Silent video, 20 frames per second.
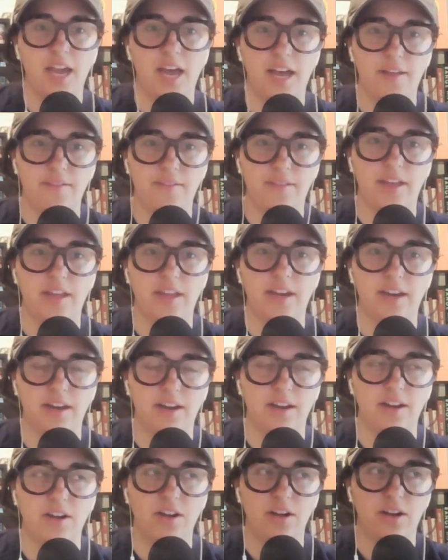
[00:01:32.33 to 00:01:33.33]
and
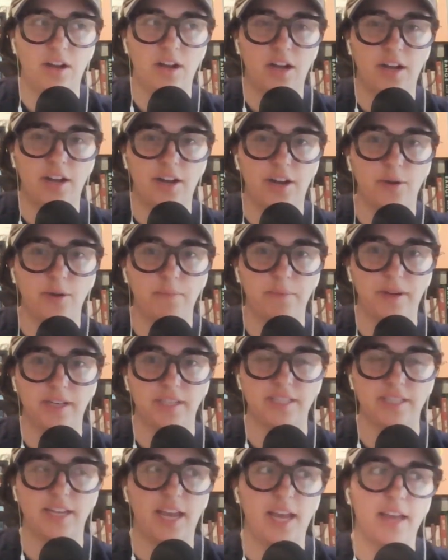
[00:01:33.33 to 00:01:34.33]
then on opening
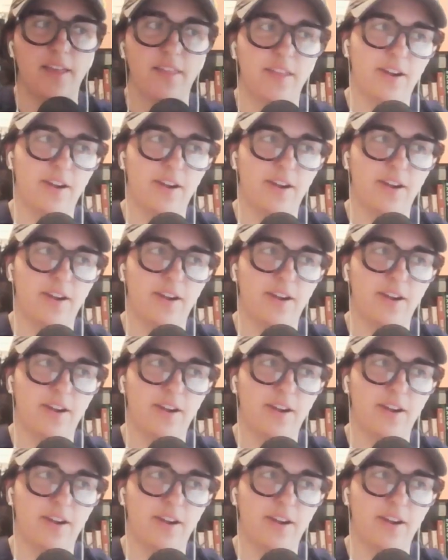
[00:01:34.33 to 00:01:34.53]
day,